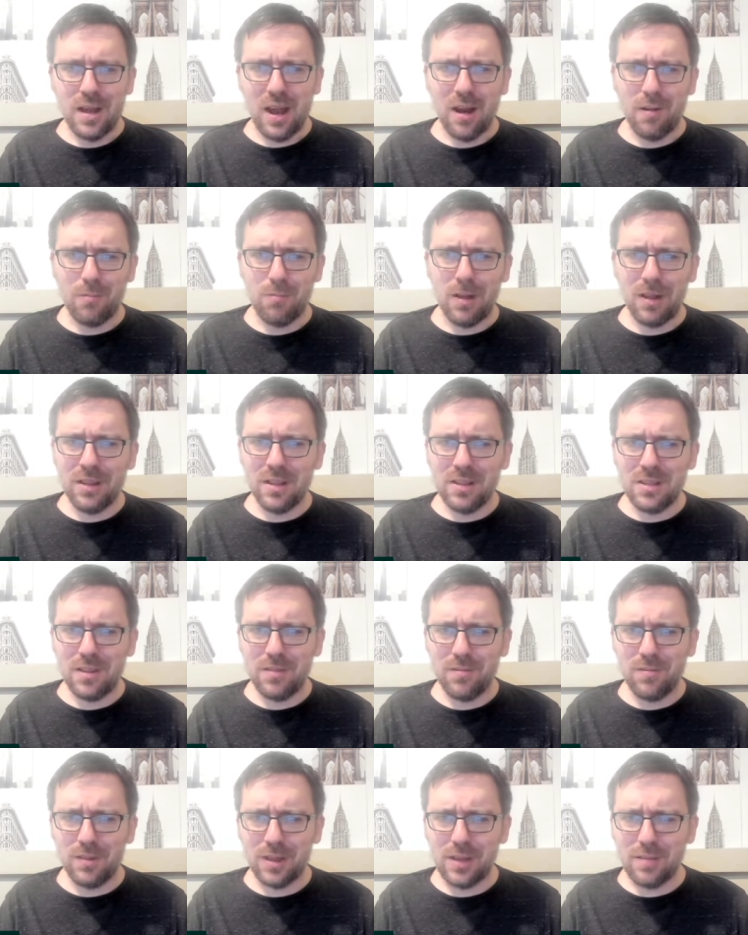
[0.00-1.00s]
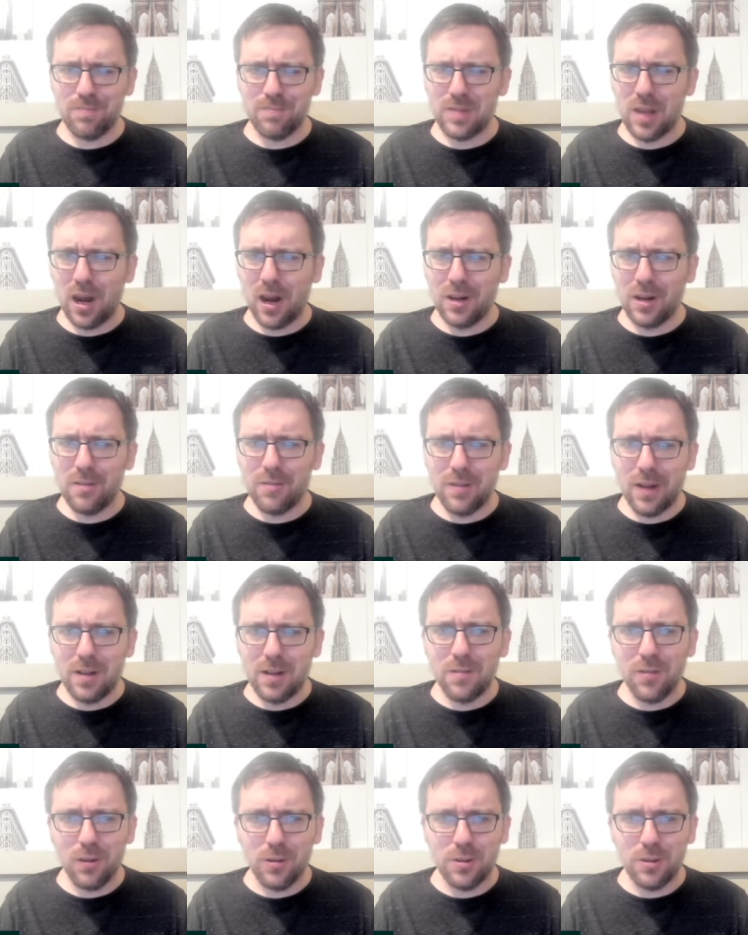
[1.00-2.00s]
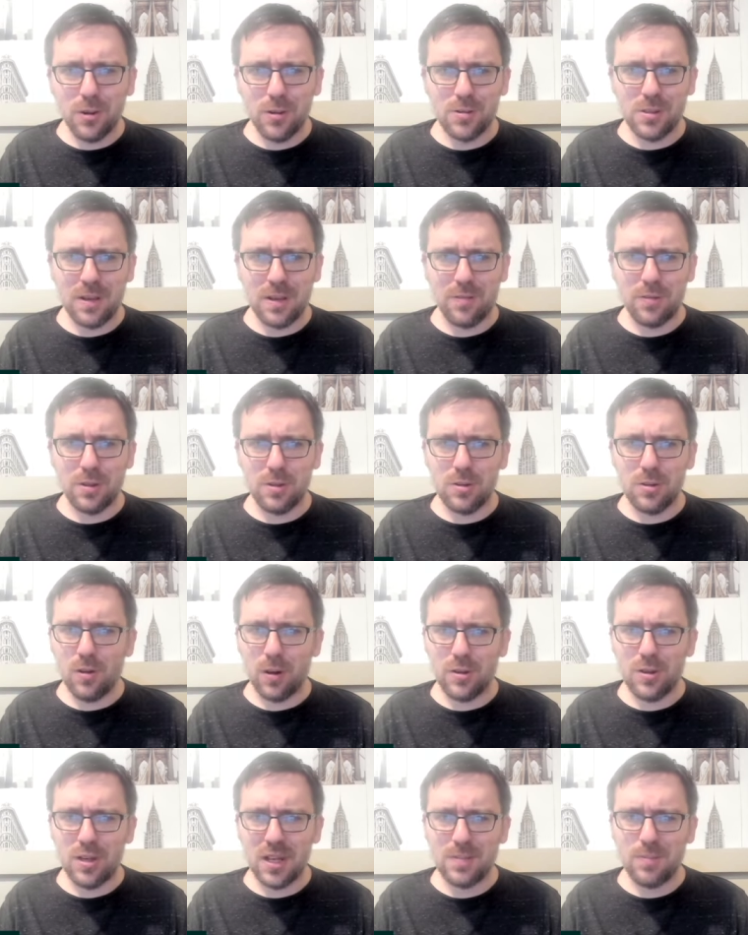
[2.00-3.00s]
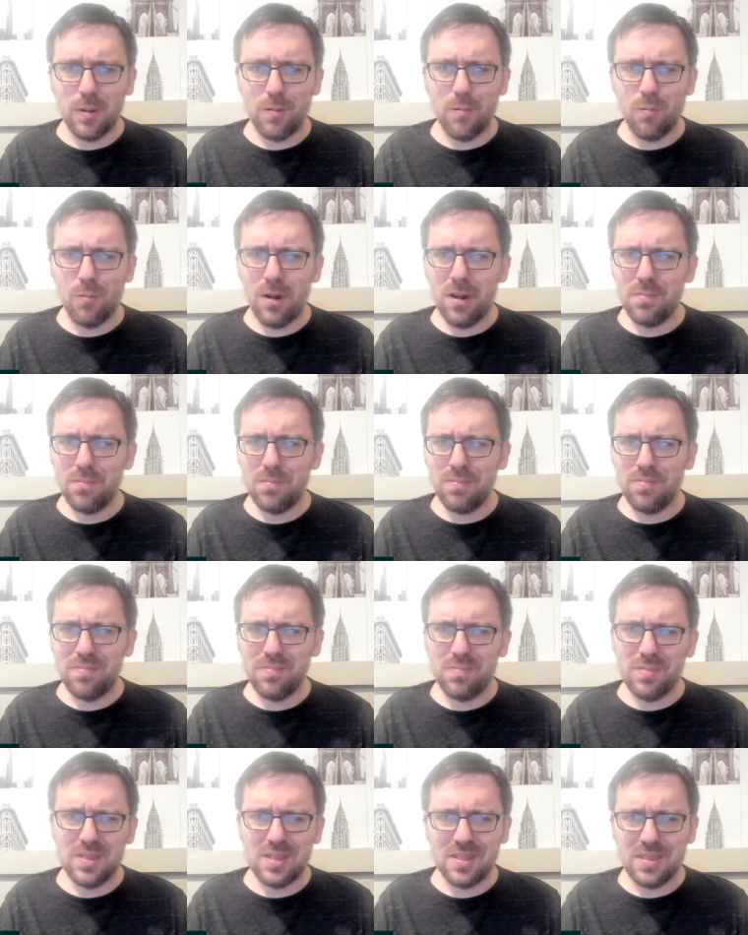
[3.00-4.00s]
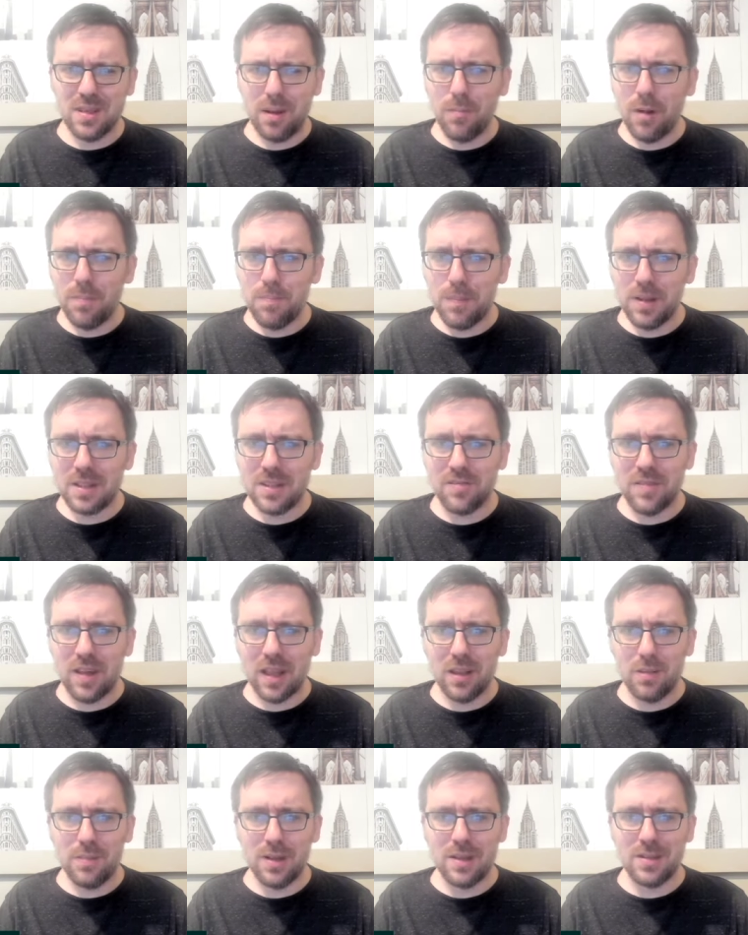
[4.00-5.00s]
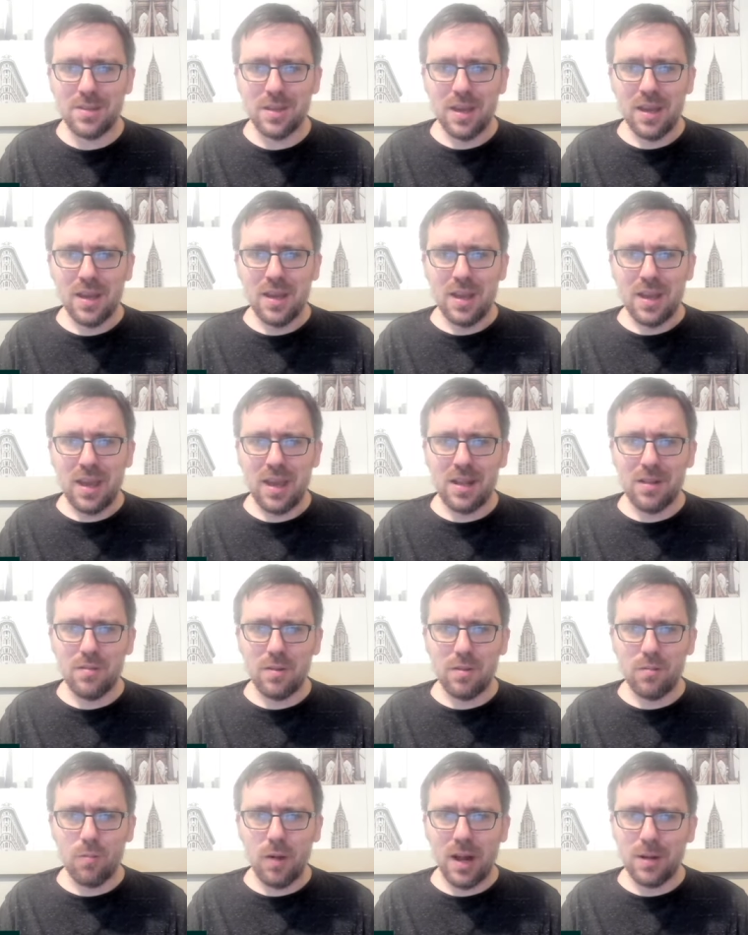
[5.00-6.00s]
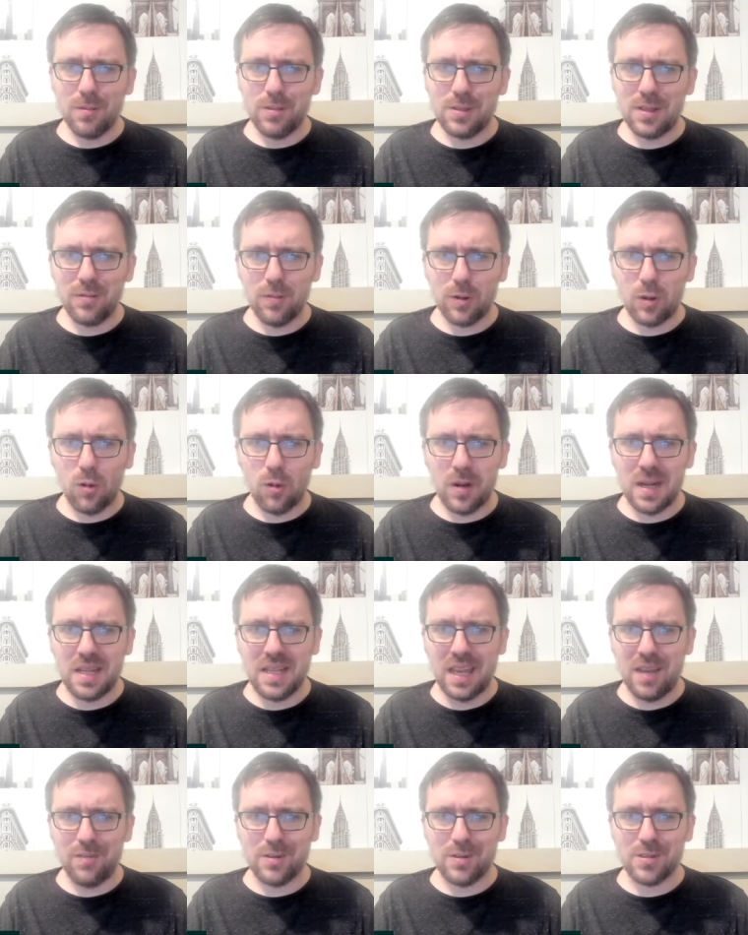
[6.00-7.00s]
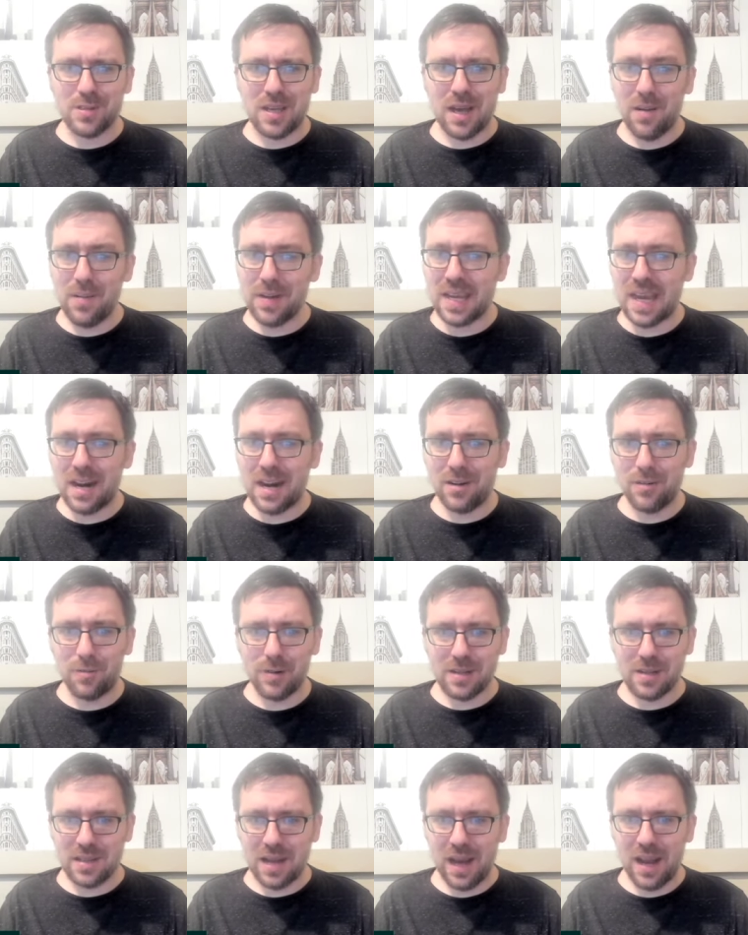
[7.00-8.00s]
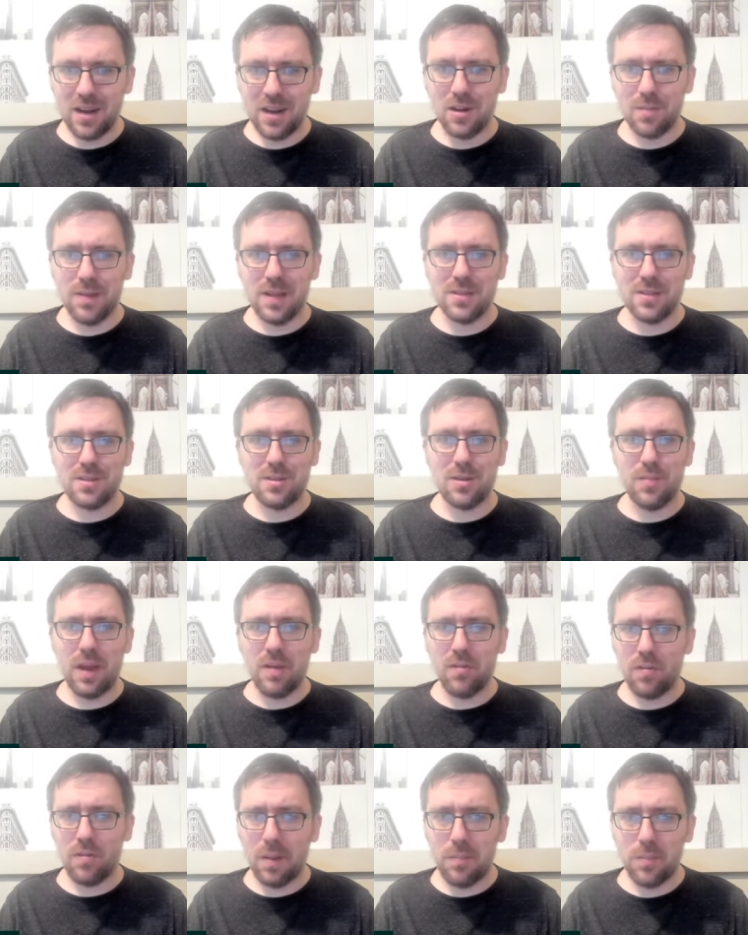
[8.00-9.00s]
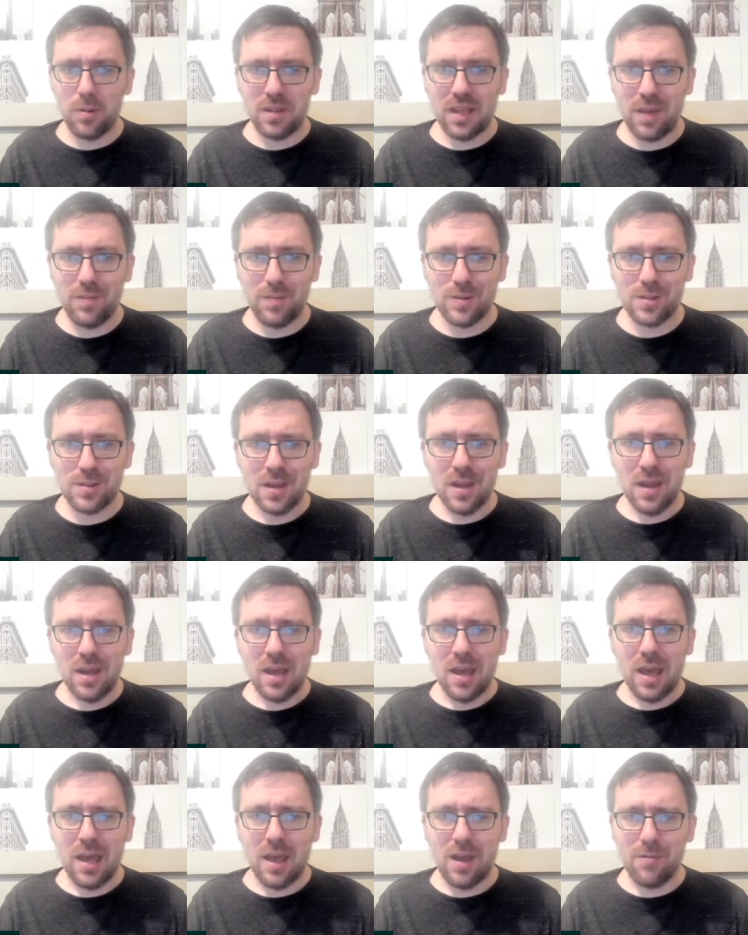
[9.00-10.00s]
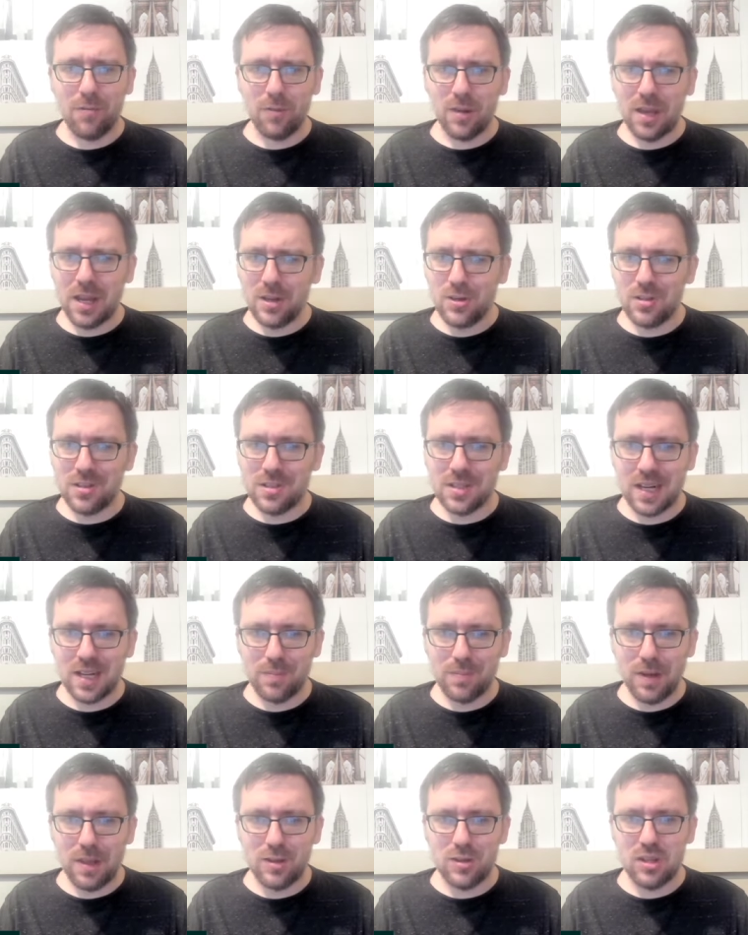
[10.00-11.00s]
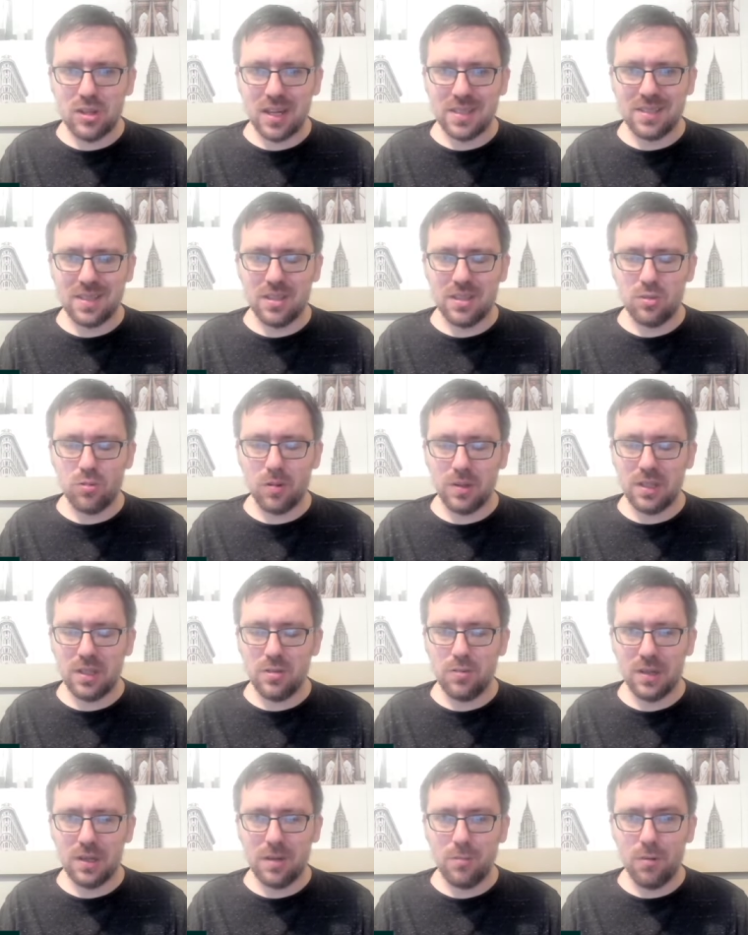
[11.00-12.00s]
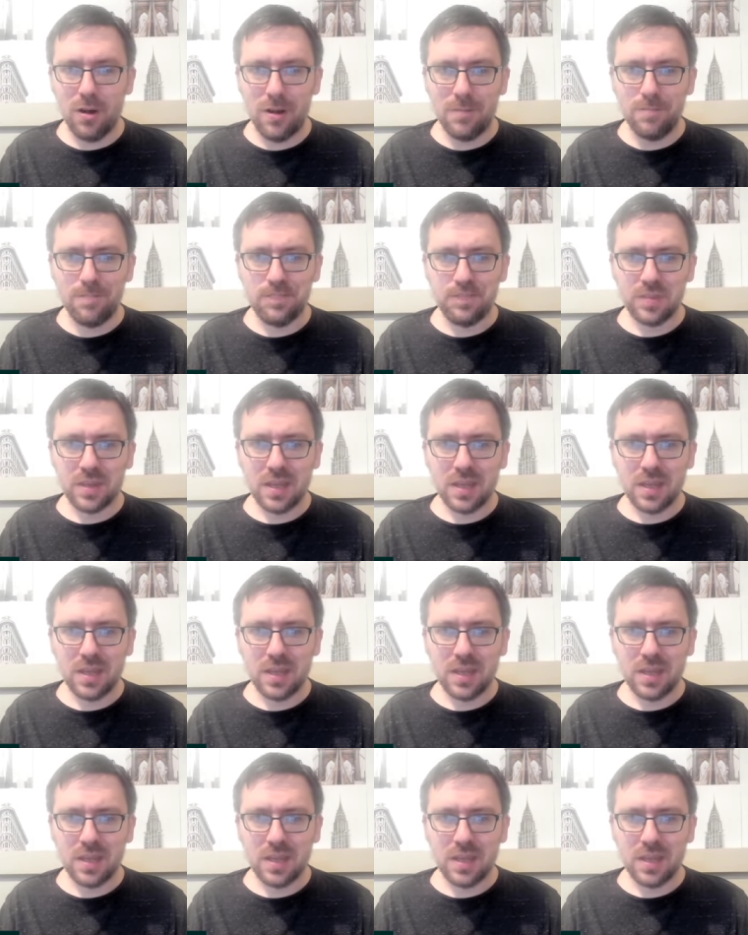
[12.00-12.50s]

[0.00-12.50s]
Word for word: A relatively uneventful Thursday for the New York Jets, but one somewhat big development in wide receiver Corey Davis coming out of retirement. You may remember Davis, a free agent signing by the Jets in 2021.